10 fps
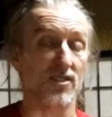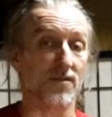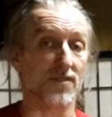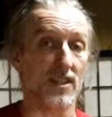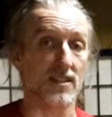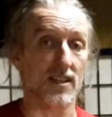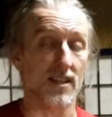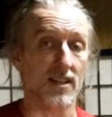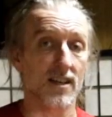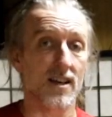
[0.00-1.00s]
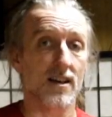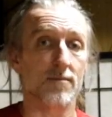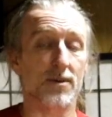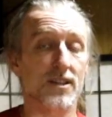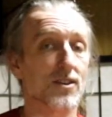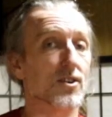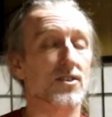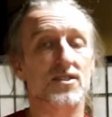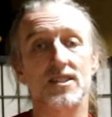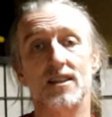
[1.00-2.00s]
guys are VT. But you
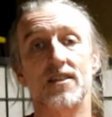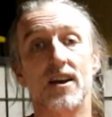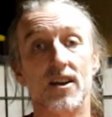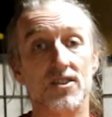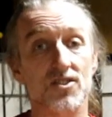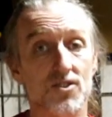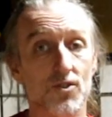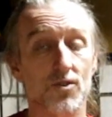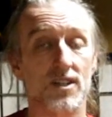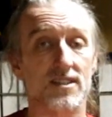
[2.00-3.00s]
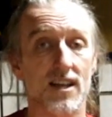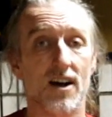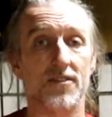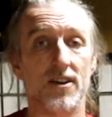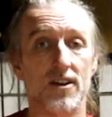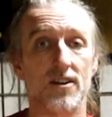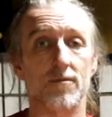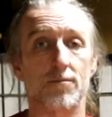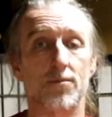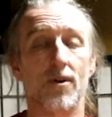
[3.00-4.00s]
don't see their students out
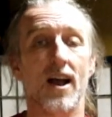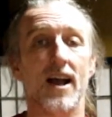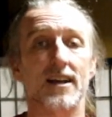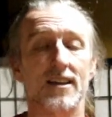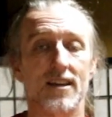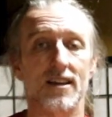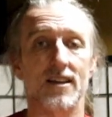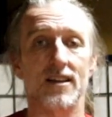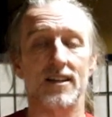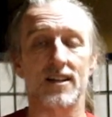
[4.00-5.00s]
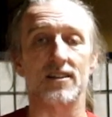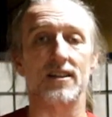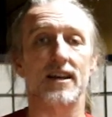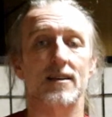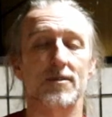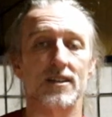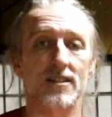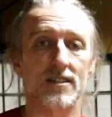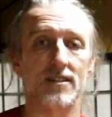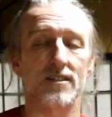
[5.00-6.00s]
there bragging and
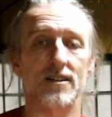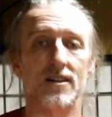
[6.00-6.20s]
claiming